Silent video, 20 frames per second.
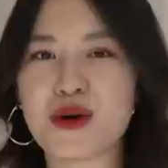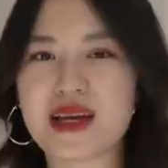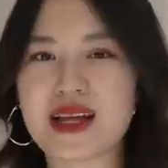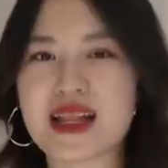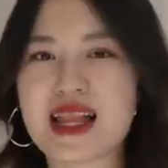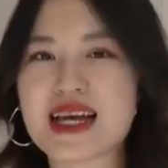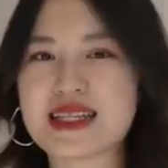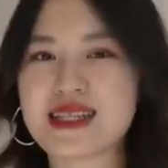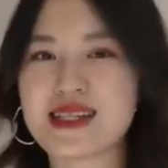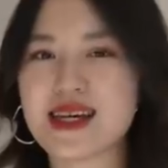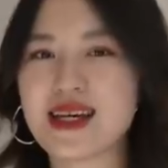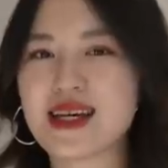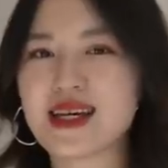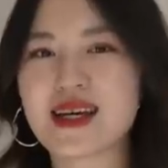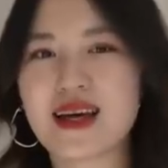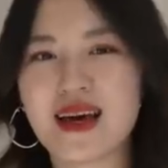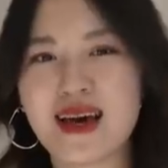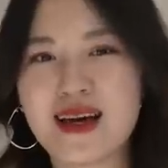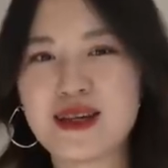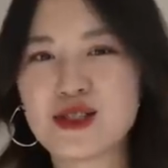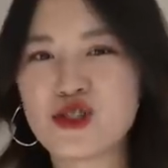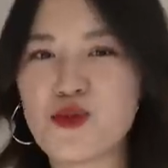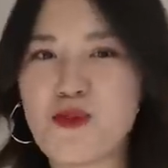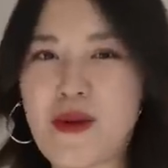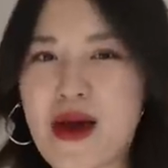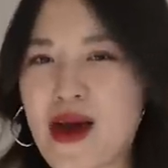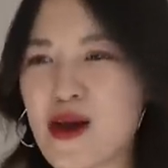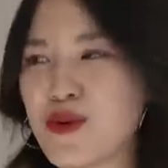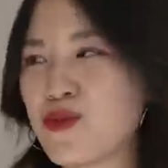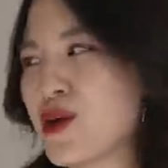and classic to
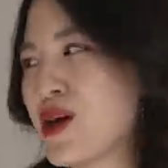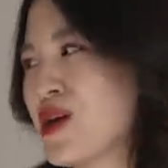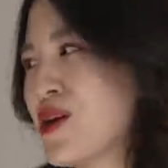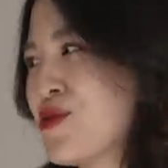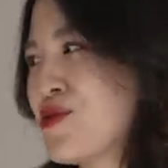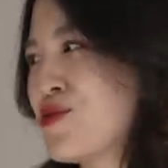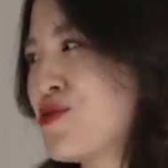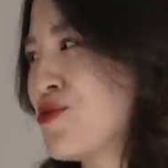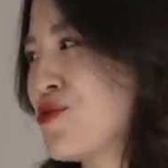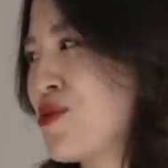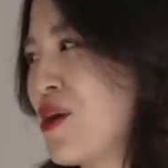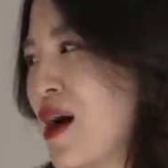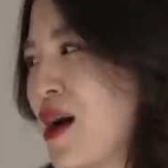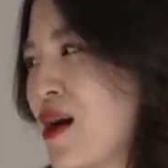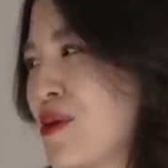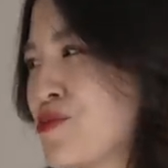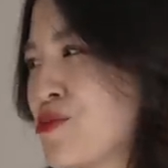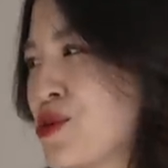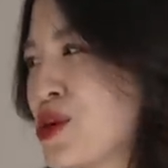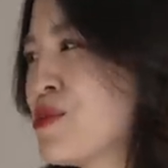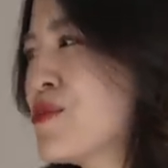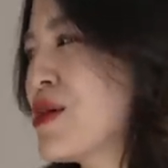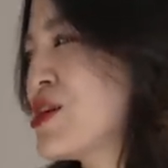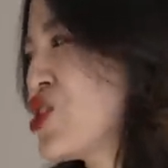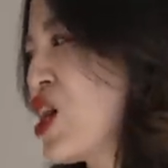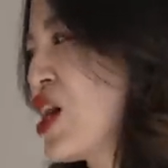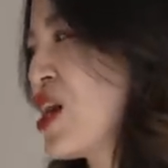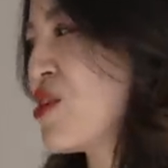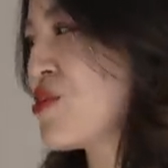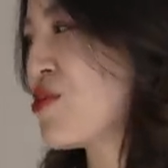pair with pretty much
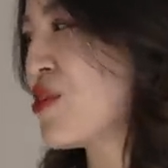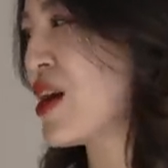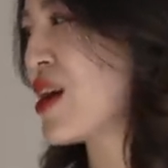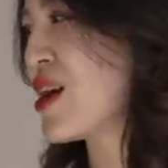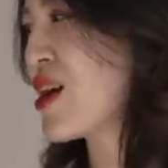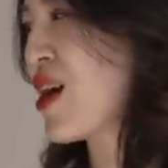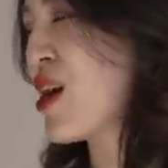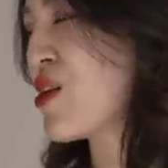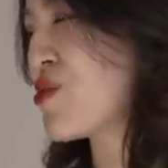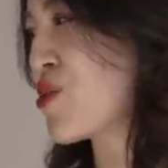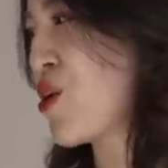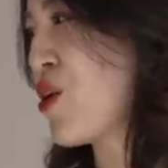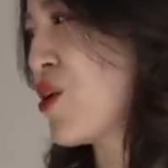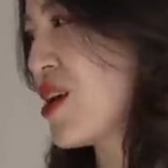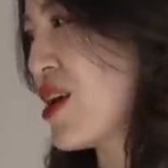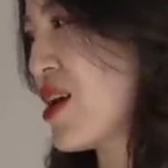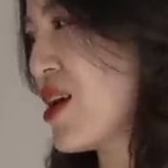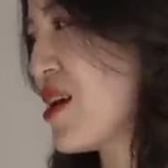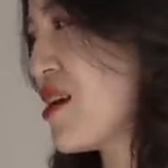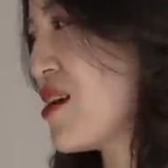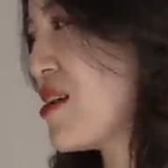anything I've got here.